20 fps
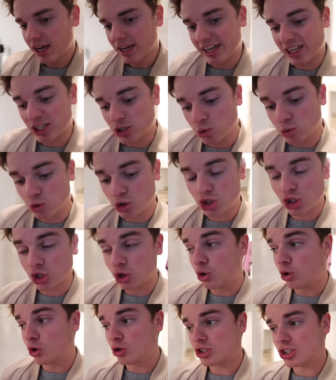Need to call
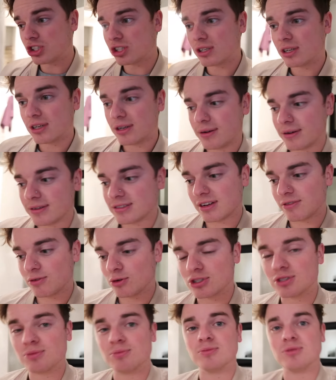George. So I've
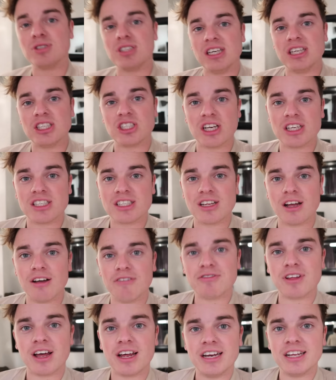got some DJ
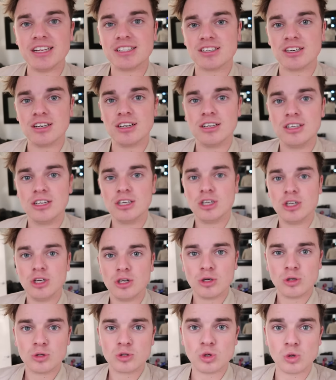stuff that I need to
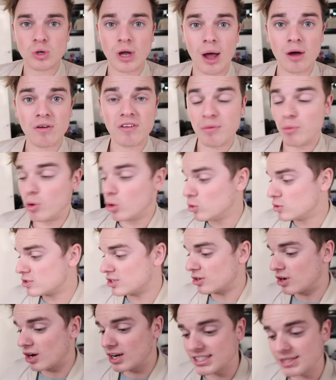talk out of him.
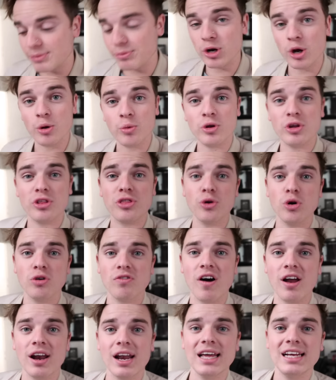Also, guys, let me know what you thought
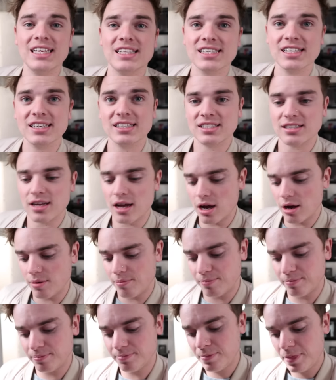of our latest
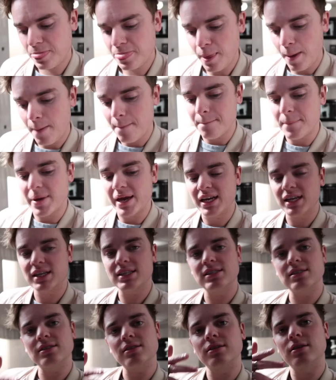
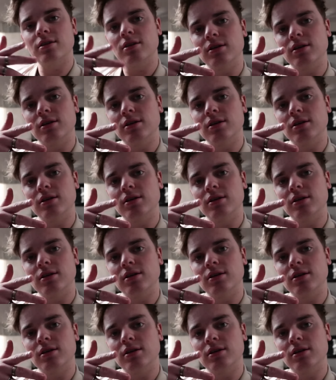mix.